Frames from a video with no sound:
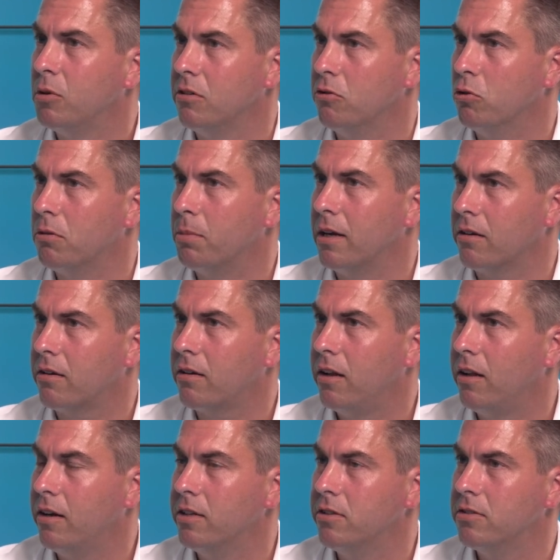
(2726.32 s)
because it's all about
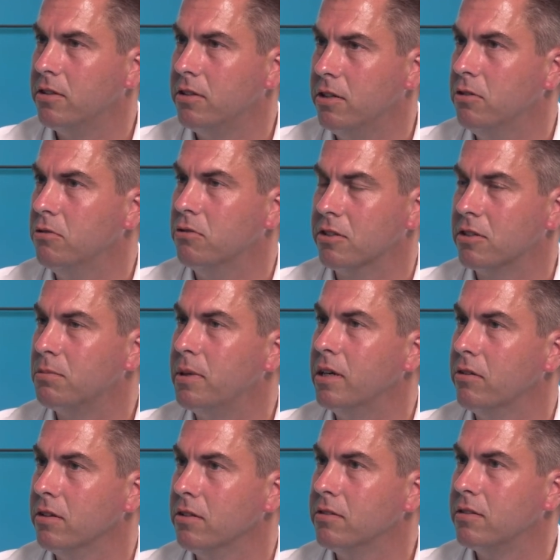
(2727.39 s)
client user
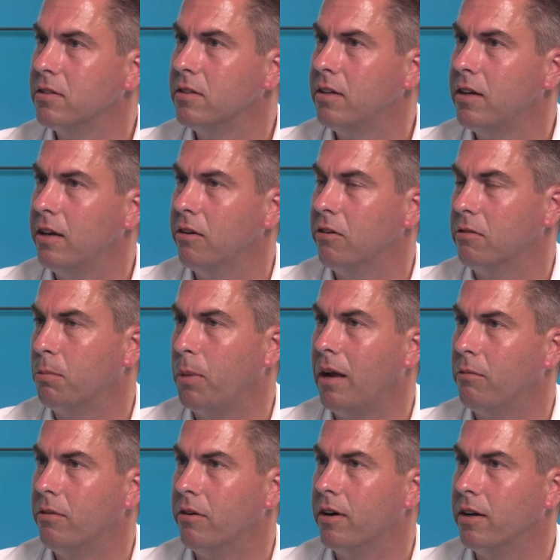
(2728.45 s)
experience. And I was able
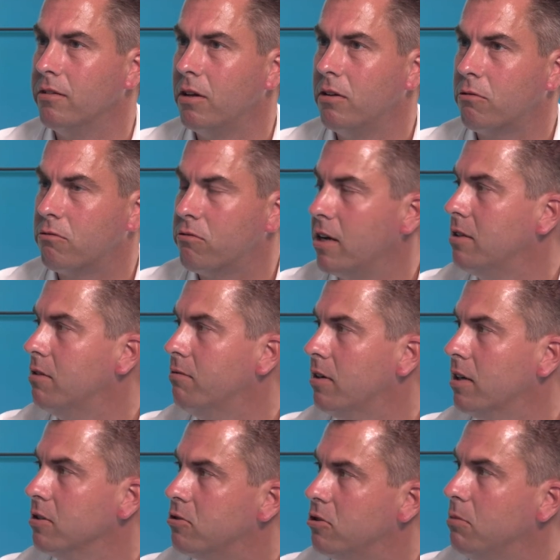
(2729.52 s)
to provide great
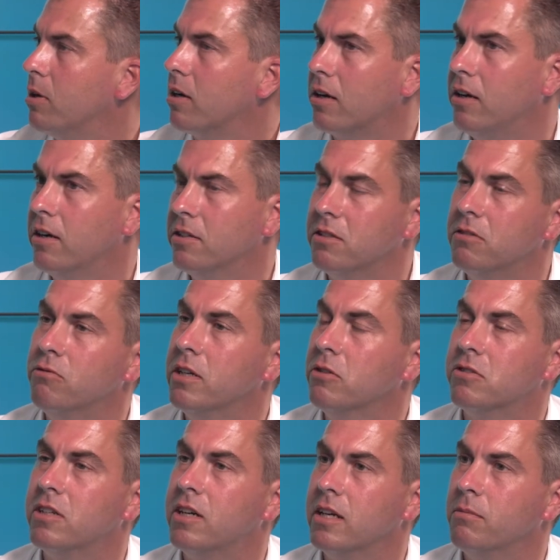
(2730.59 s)
advice to my clients in
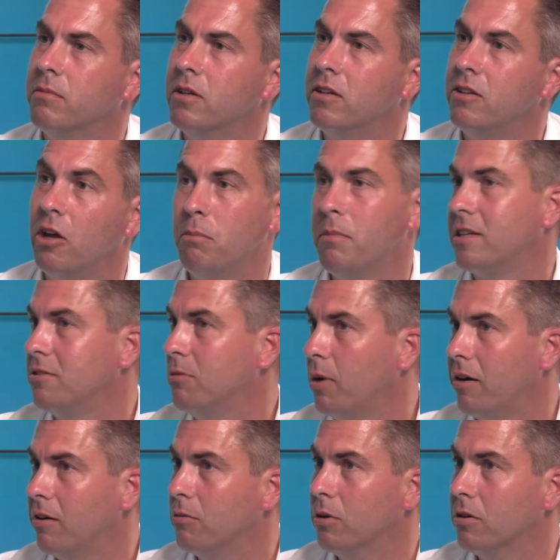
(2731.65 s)
real time, no matter
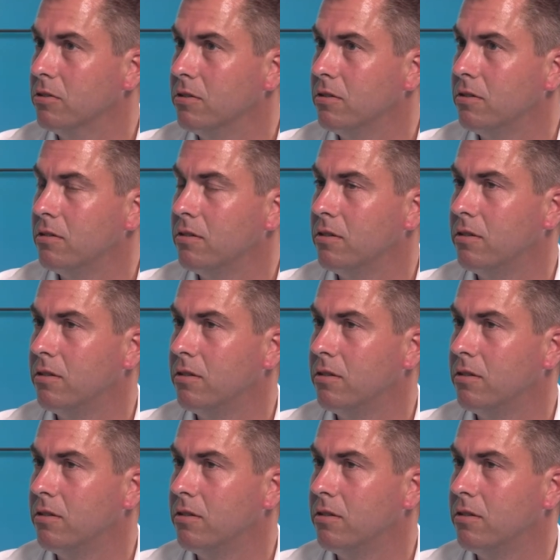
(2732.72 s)
where I was.